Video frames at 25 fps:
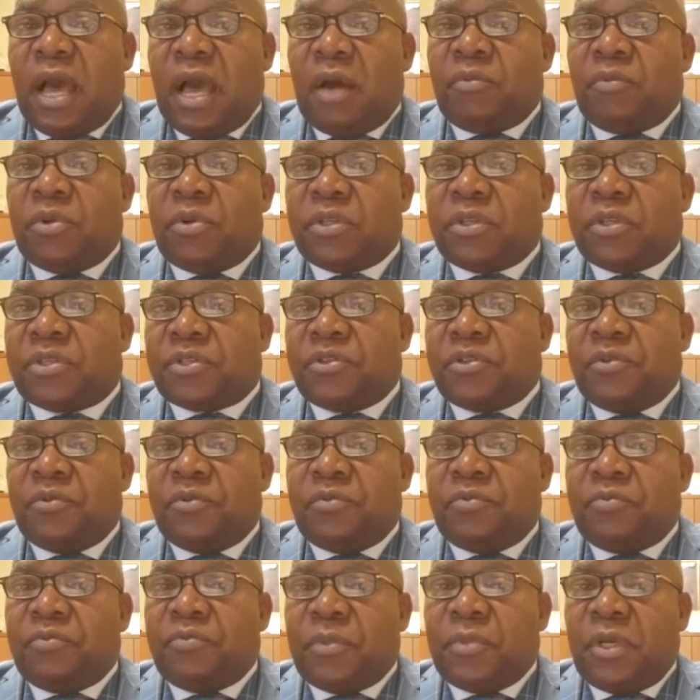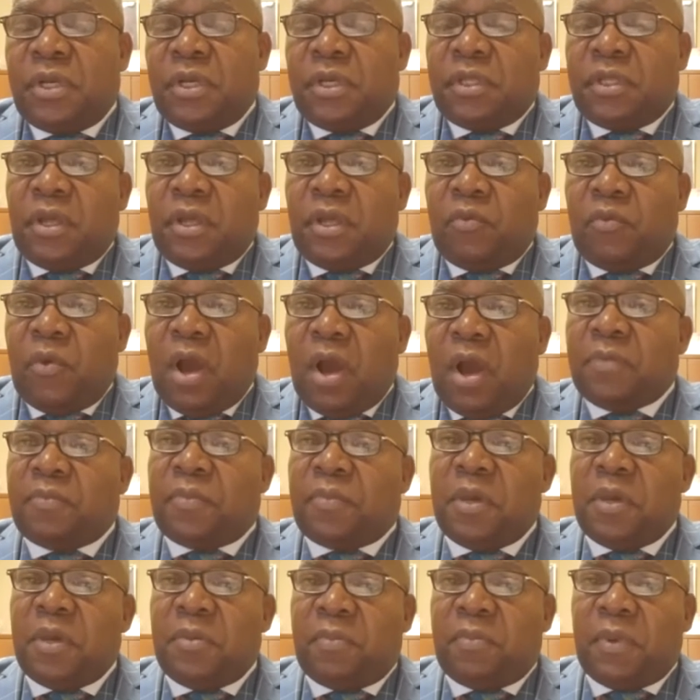I would assume that white
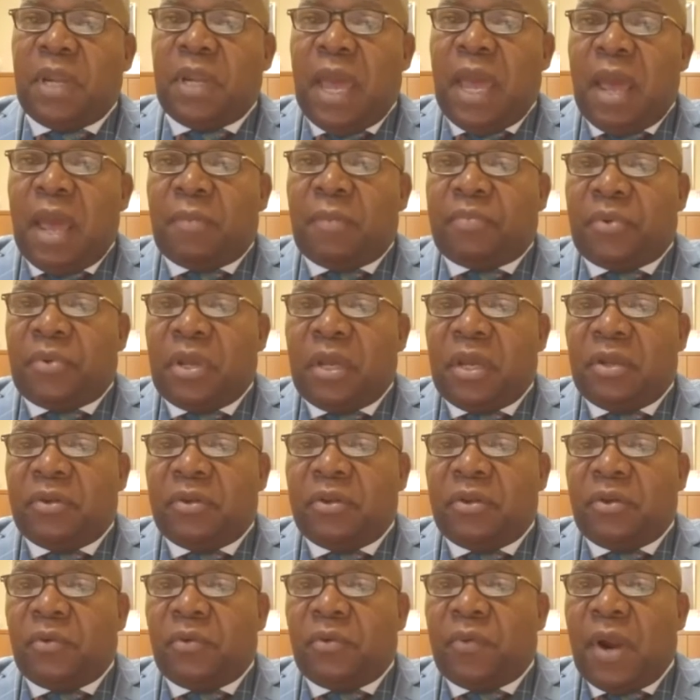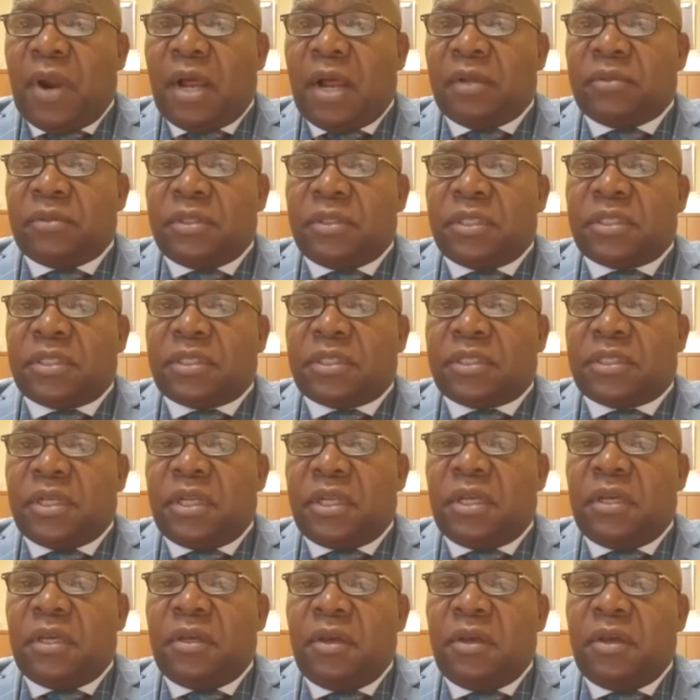people are apprehended around this
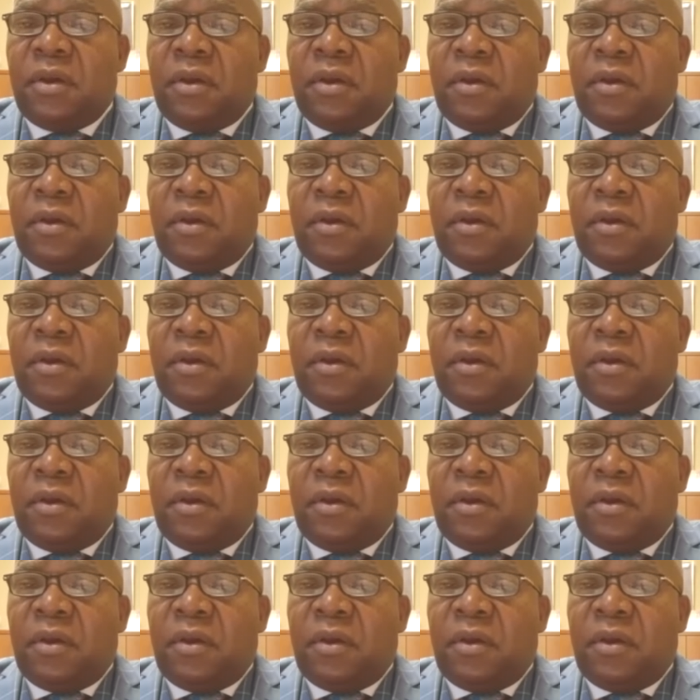city